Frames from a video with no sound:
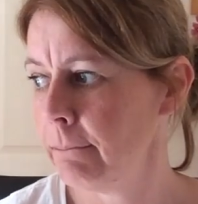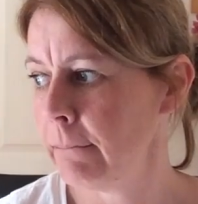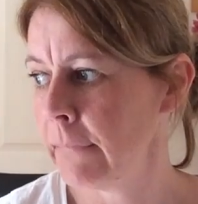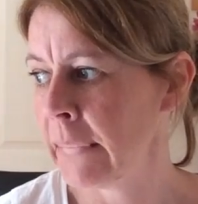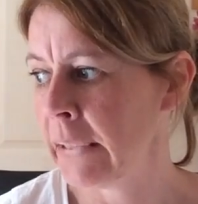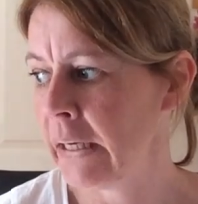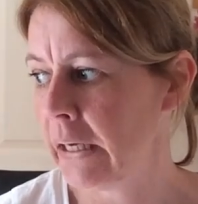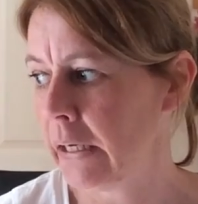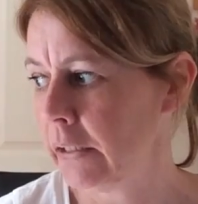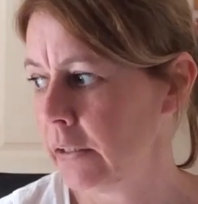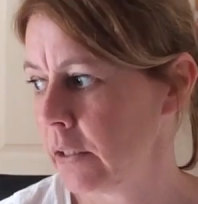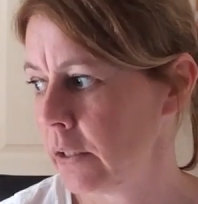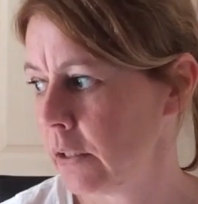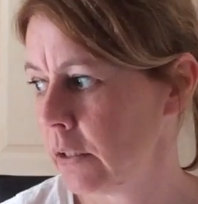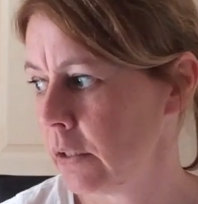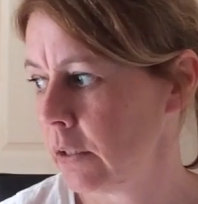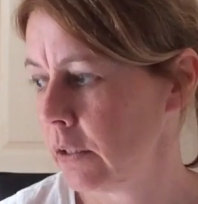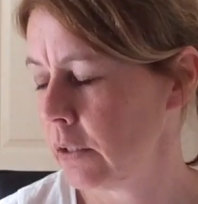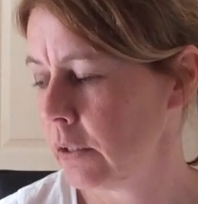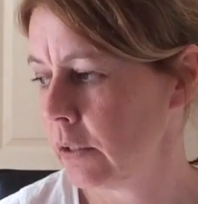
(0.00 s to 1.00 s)

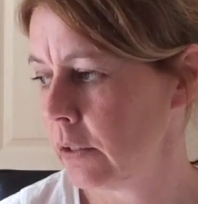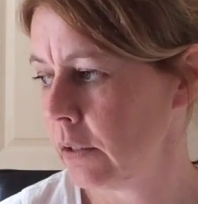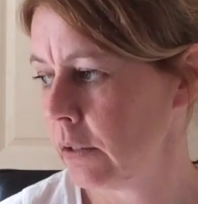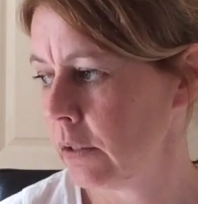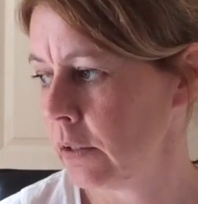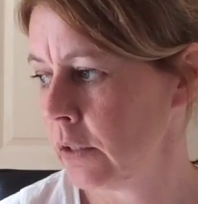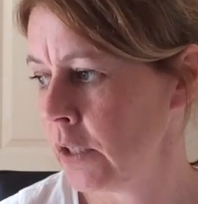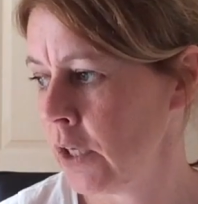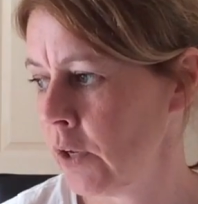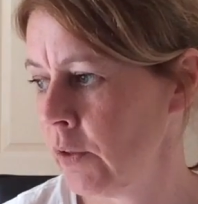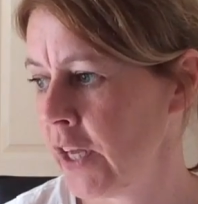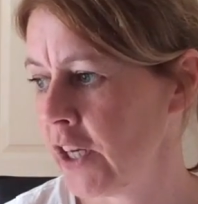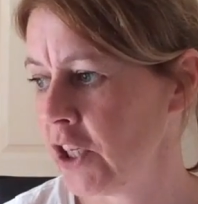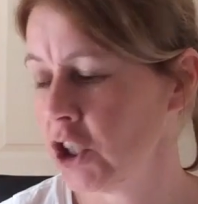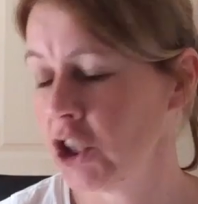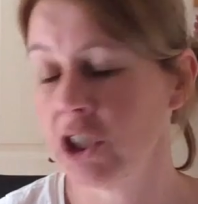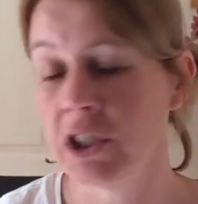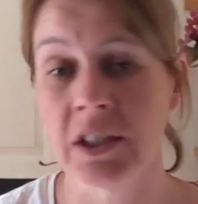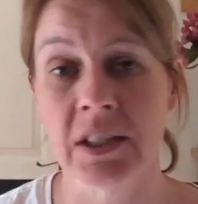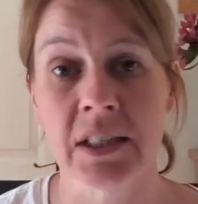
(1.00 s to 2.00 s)
Yes, so that
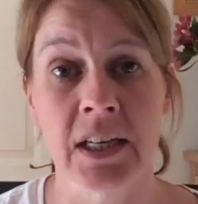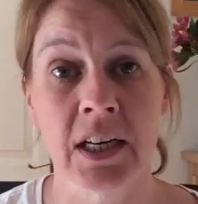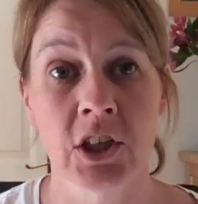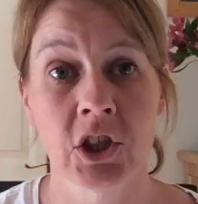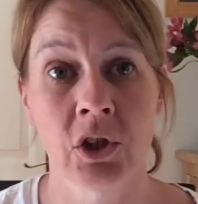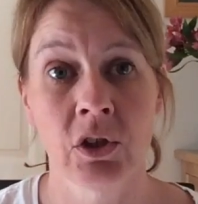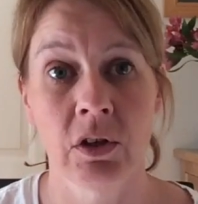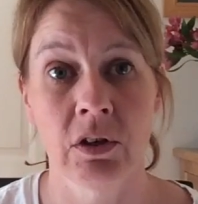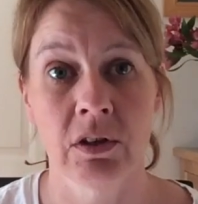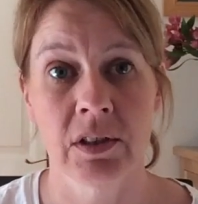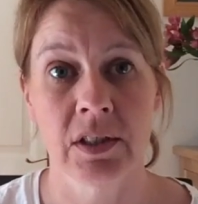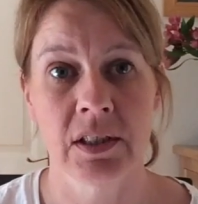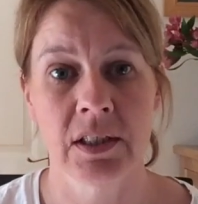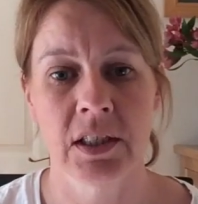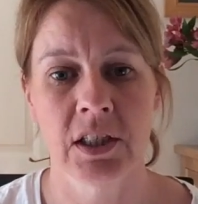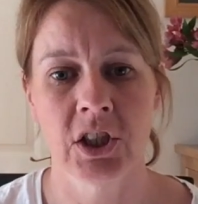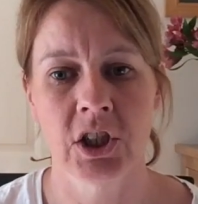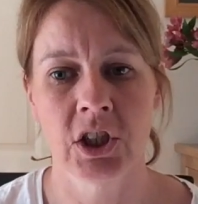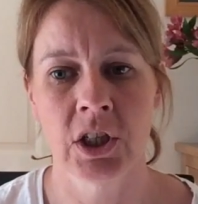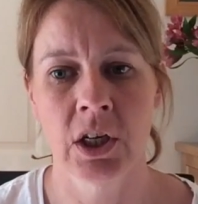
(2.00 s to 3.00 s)
shouldn't take too long to
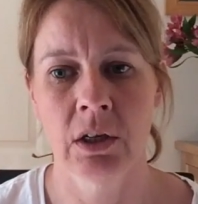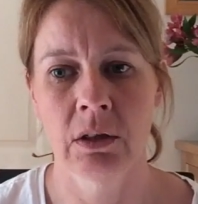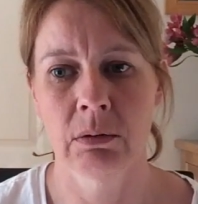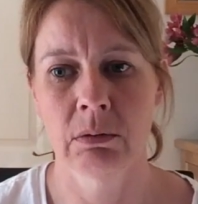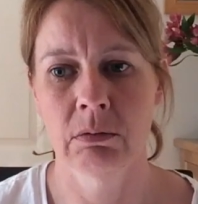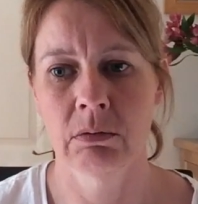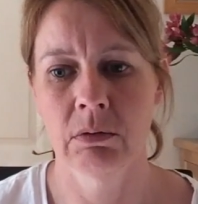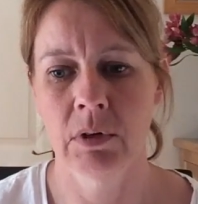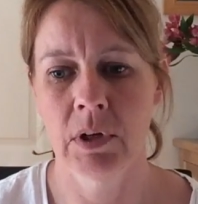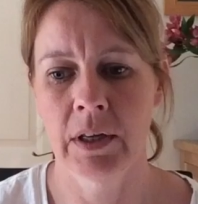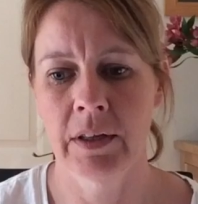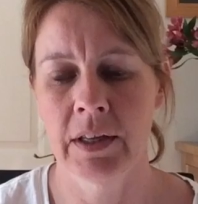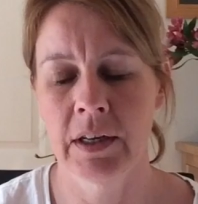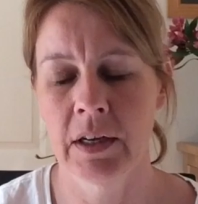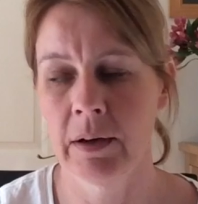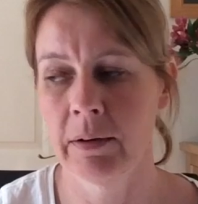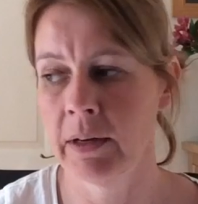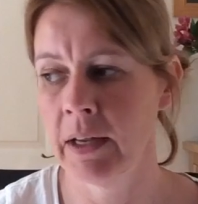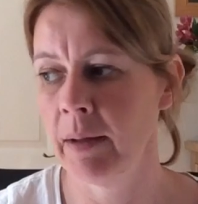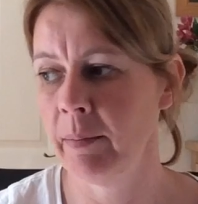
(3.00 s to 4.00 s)
stitch. So I
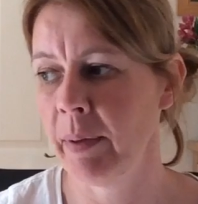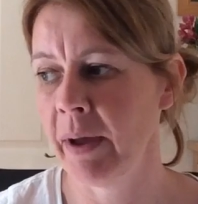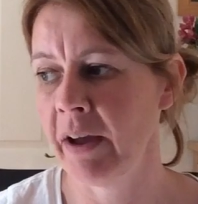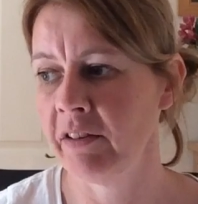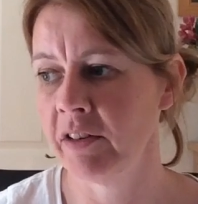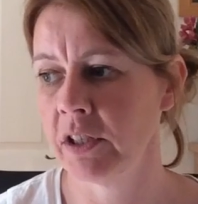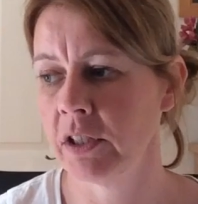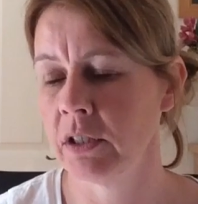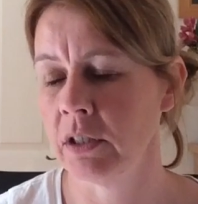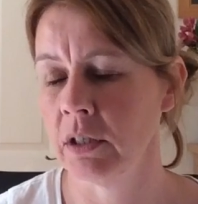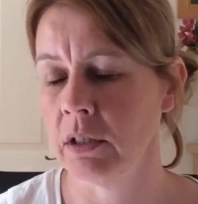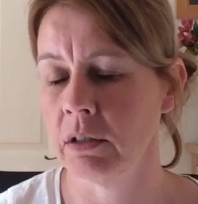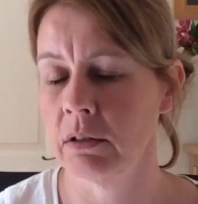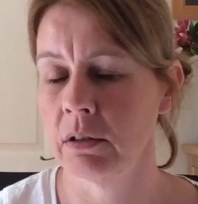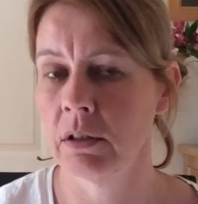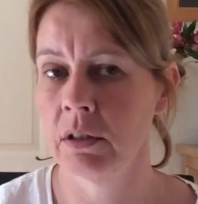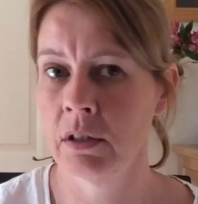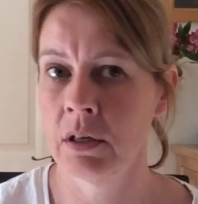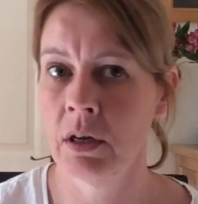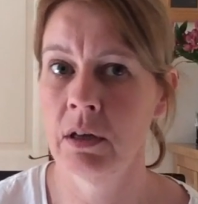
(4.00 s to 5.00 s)
think I'll get Paris done,
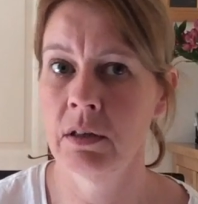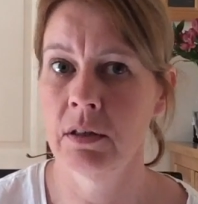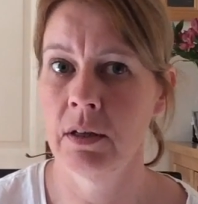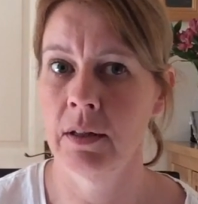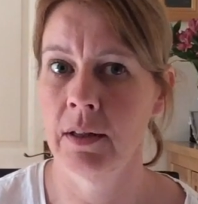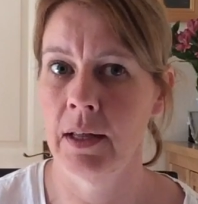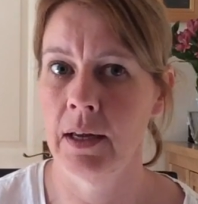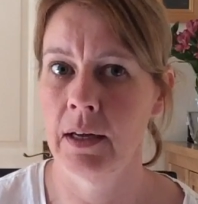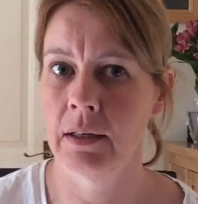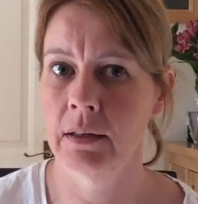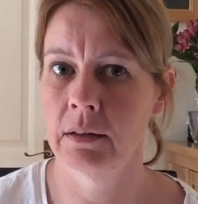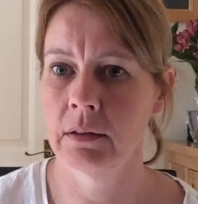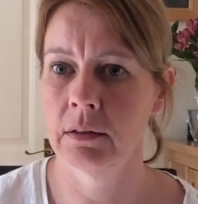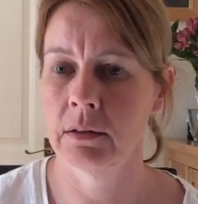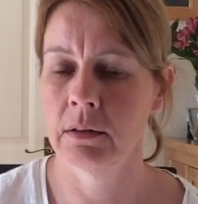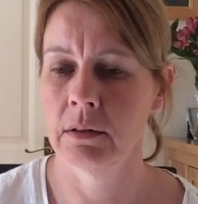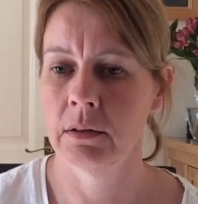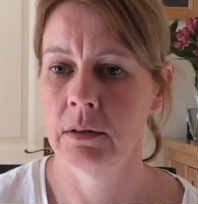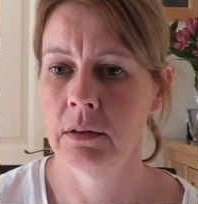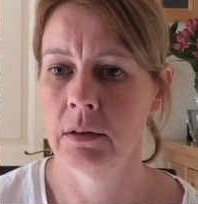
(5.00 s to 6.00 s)
start on that,
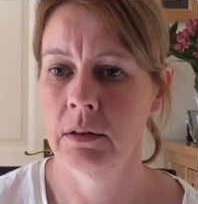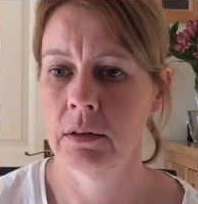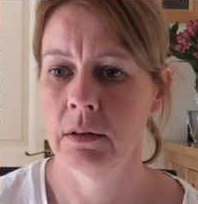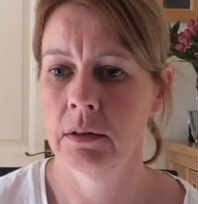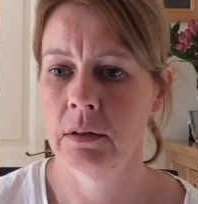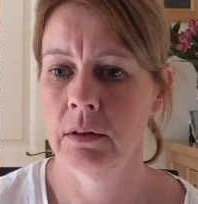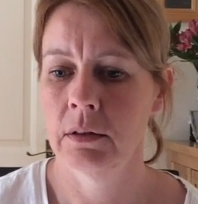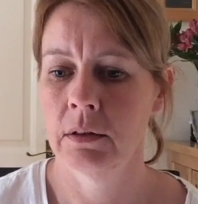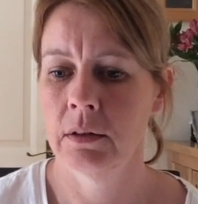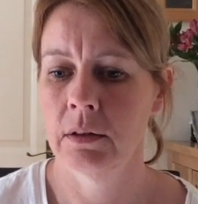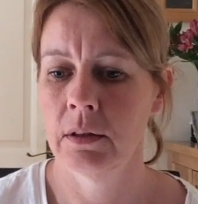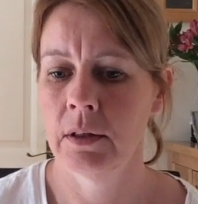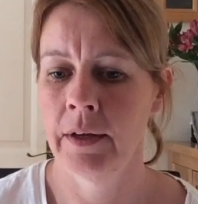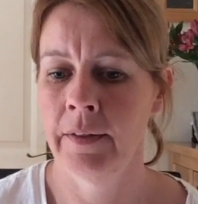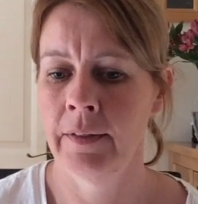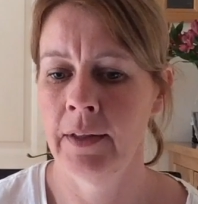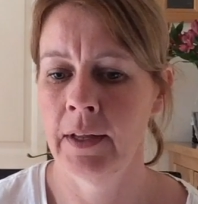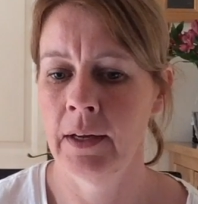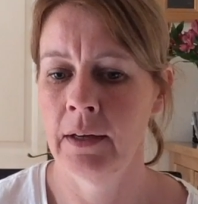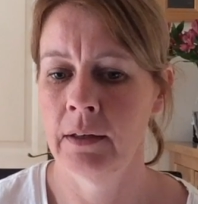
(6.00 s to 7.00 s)

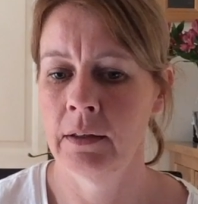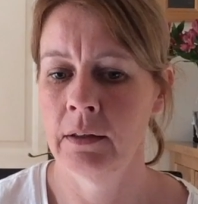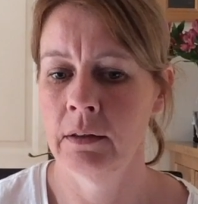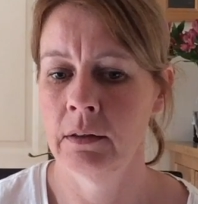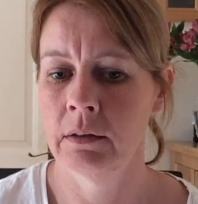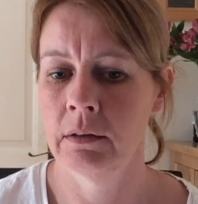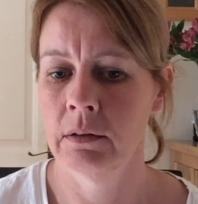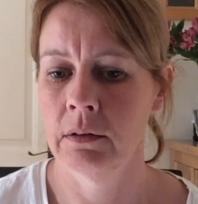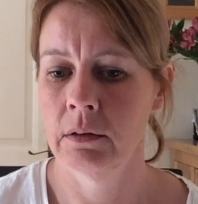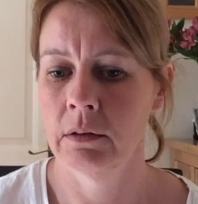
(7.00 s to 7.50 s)
and then